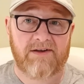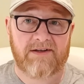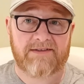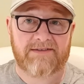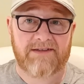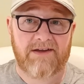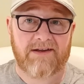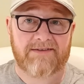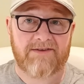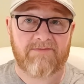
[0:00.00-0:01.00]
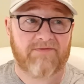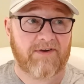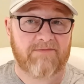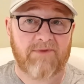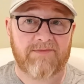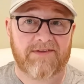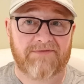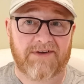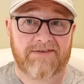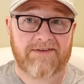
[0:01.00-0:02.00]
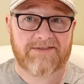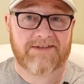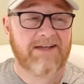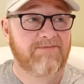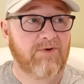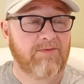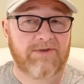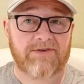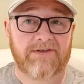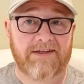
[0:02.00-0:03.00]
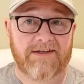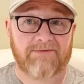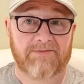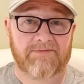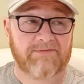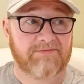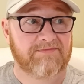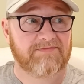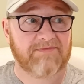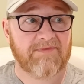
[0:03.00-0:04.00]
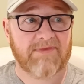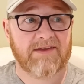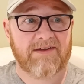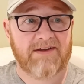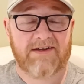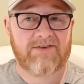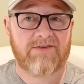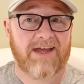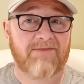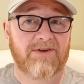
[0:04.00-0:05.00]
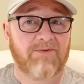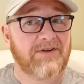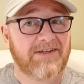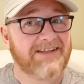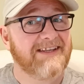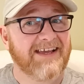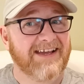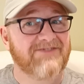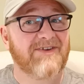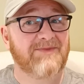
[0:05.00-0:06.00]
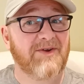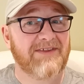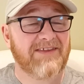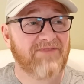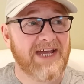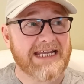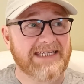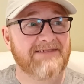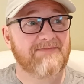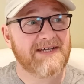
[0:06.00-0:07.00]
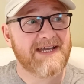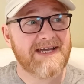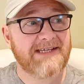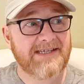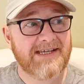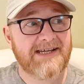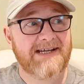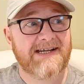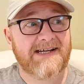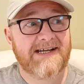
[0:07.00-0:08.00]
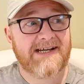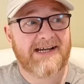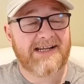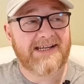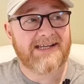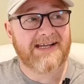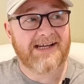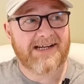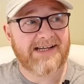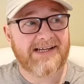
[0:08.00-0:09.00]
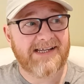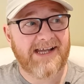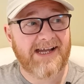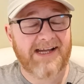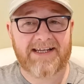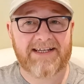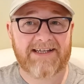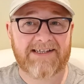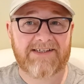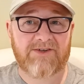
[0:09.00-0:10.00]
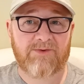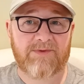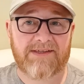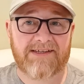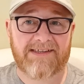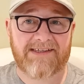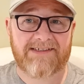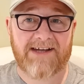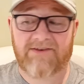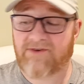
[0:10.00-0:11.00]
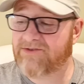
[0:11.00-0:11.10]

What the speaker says: I'm not gonna tell my fucking mum that the fucking dog's eyes popped out and that. I don't think anybody wanted to take a trip down to the vet, but yes. And yeah, Toby the Jack